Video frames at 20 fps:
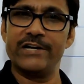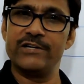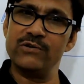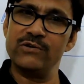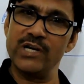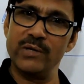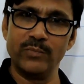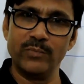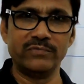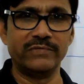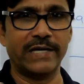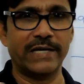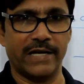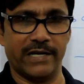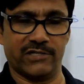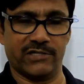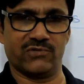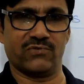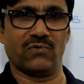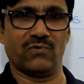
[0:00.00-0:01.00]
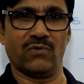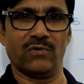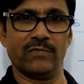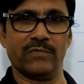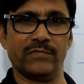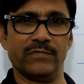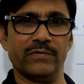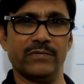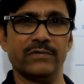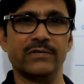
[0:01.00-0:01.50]
to remove the electron.
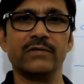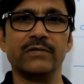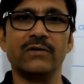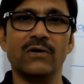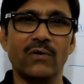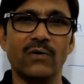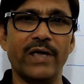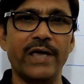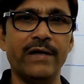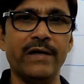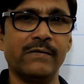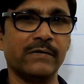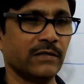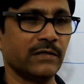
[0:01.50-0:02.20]
Okay,